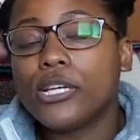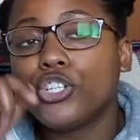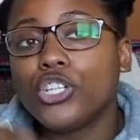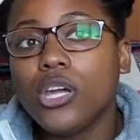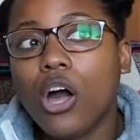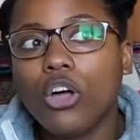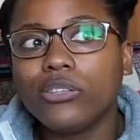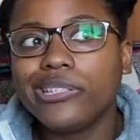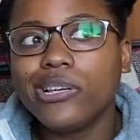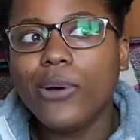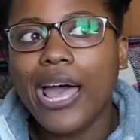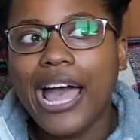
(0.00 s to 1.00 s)
she
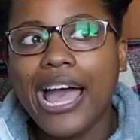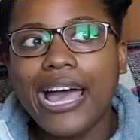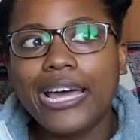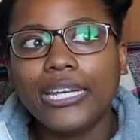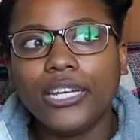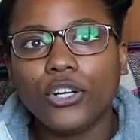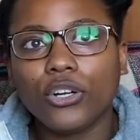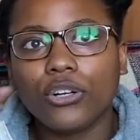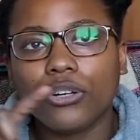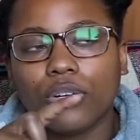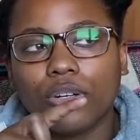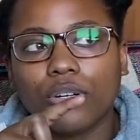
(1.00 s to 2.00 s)
also had in
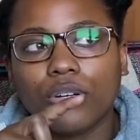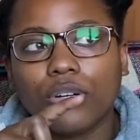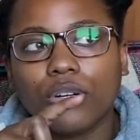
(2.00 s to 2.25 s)
her,